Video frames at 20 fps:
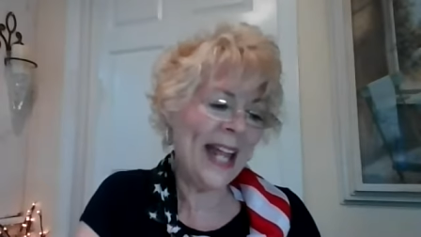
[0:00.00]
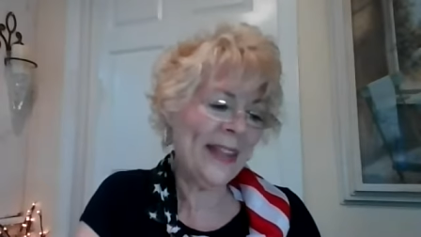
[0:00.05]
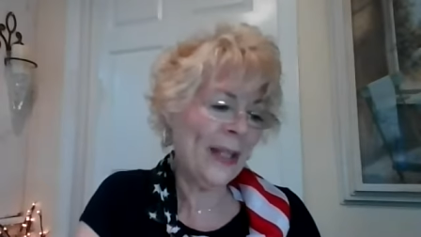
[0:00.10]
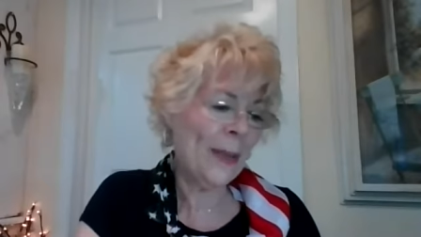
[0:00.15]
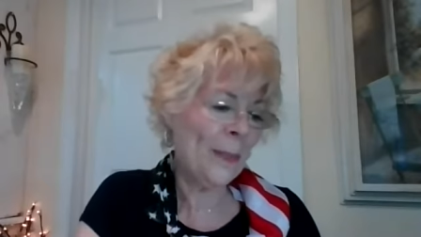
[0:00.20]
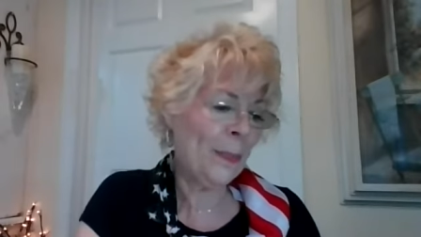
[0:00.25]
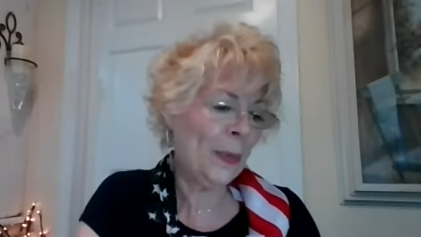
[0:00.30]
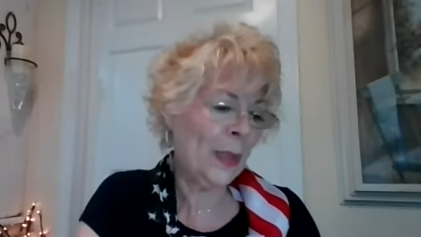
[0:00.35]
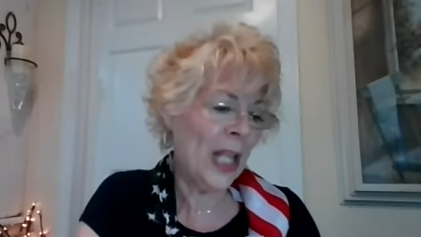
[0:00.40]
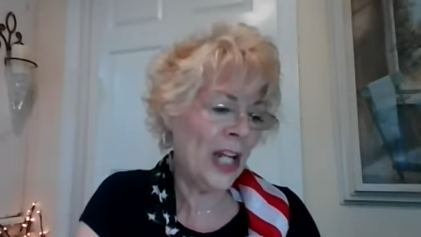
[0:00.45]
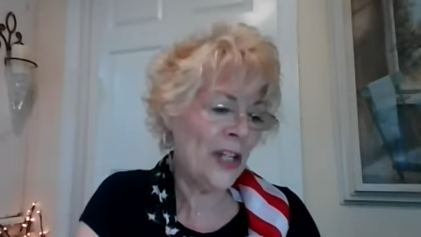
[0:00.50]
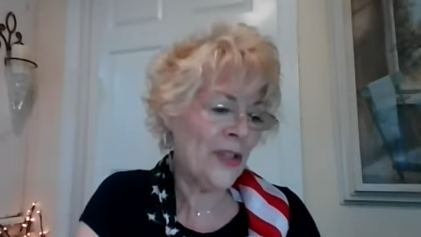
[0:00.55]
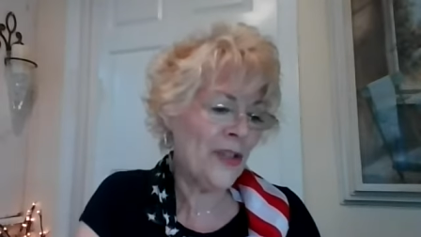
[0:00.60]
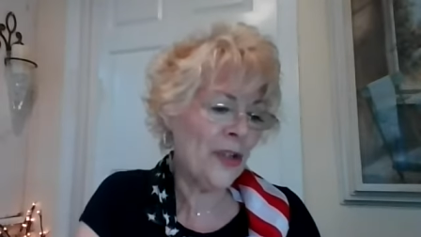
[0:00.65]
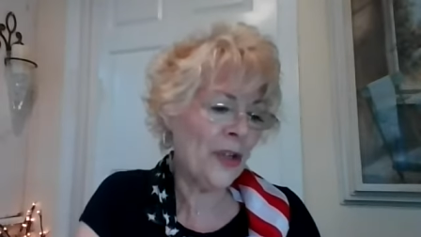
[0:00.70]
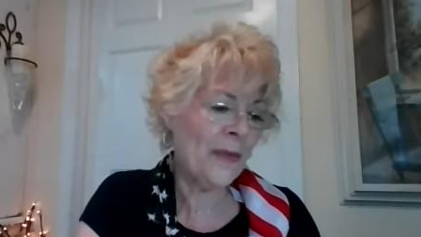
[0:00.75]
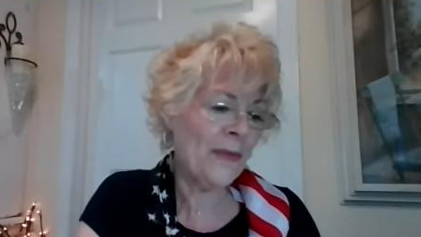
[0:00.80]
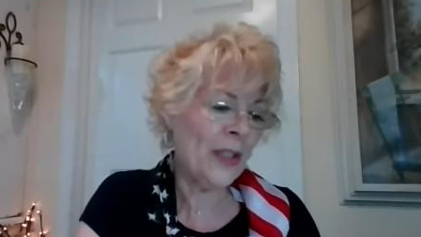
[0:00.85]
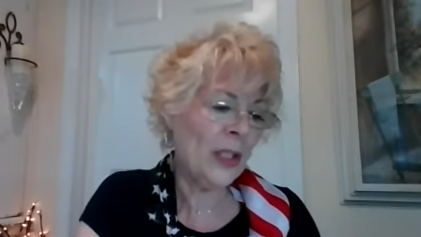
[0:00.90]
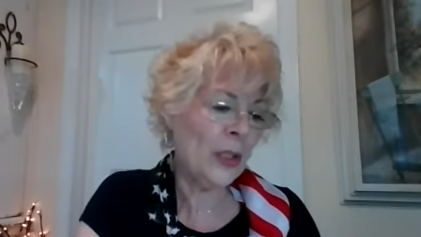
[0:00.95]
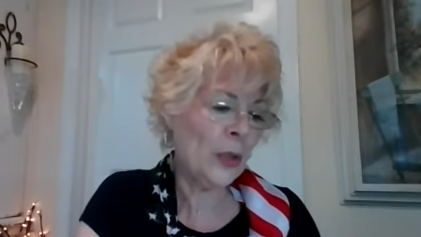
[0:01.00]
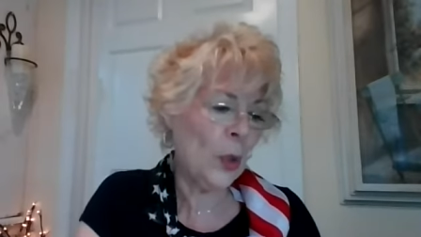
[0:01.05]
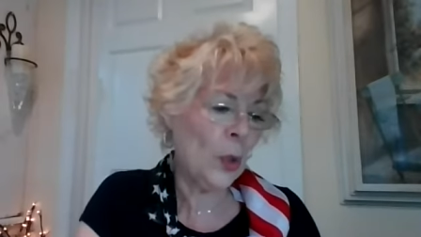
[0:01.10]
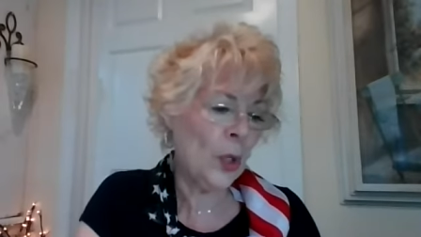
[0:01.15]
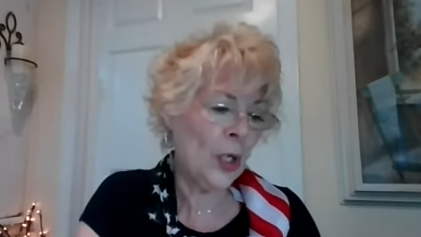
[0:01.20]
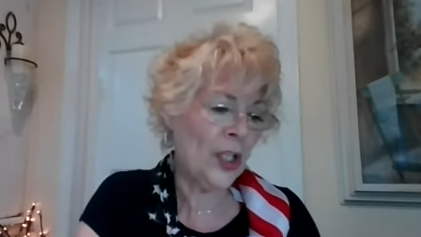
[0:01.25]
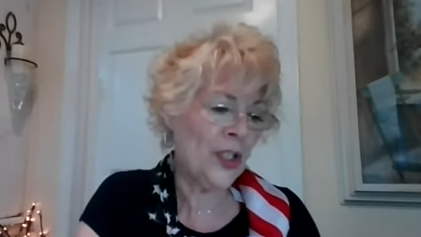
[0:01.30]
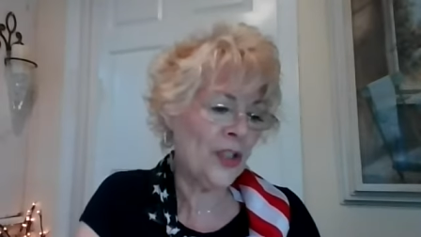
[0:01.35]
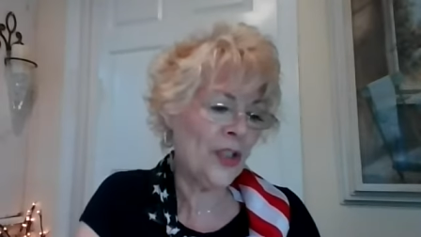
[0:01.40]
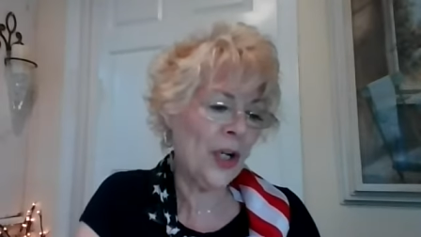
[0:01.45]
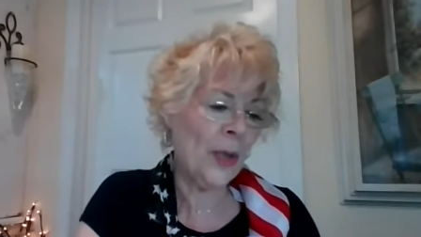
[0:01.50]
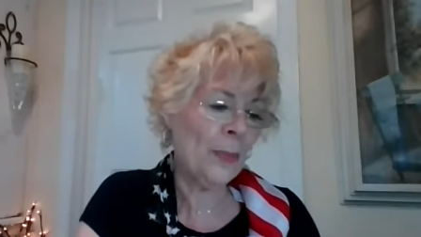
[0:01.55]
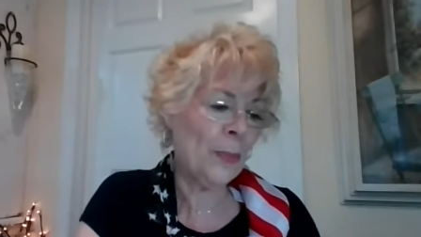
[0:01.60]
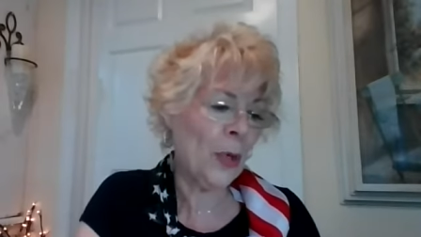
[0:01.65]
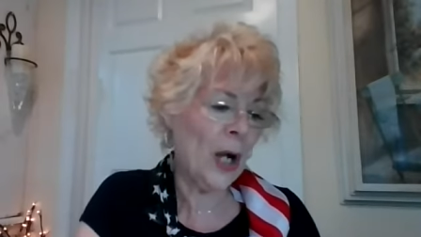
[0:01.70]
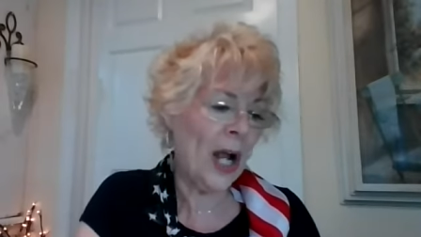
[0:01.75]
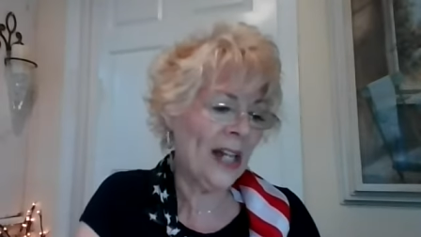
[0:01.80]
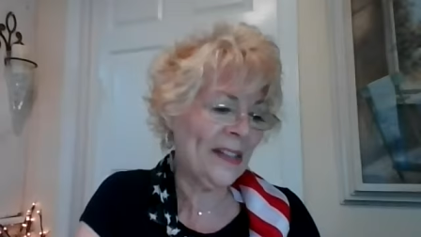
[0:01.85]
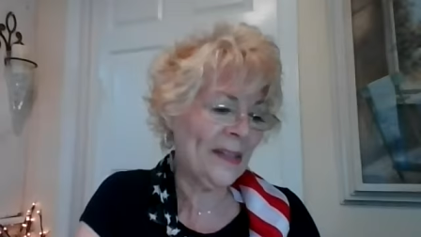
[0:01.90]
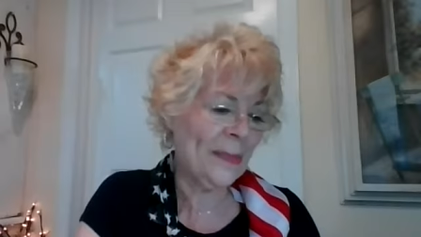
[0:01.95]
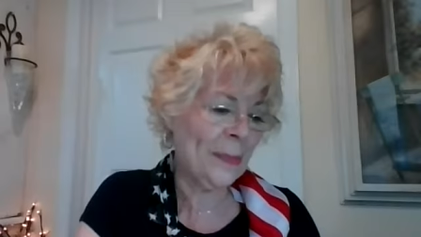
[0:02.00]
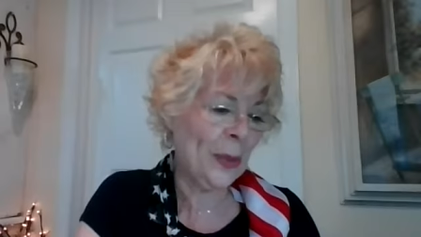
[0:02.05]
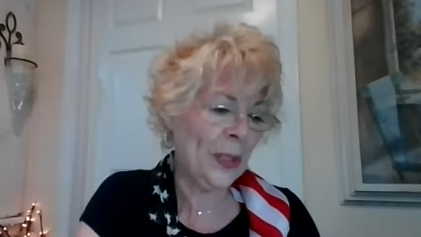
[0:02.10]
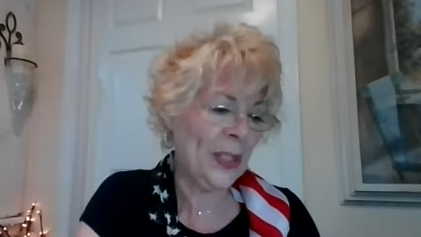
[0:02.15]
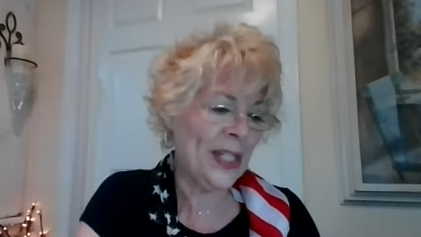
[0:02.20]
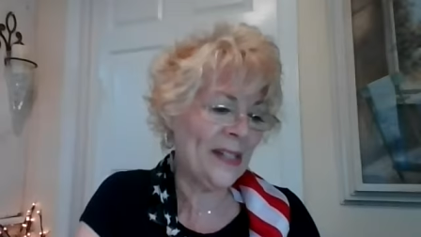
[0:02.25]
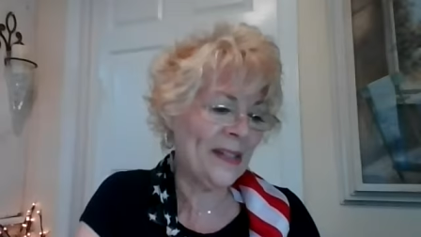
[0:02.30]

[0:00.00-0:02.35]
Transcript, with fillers: and the pleasure of the Lord shall prosper in